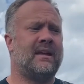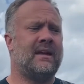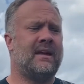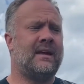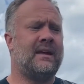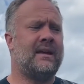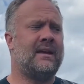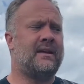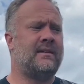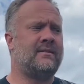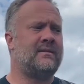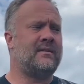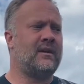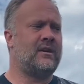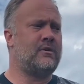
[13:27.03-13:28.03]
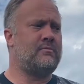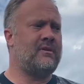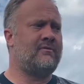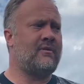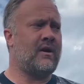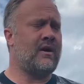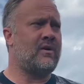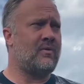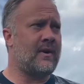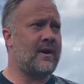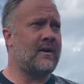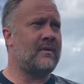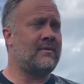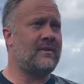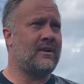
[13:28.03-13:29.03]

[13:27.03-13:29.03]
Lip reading: and you be very aware.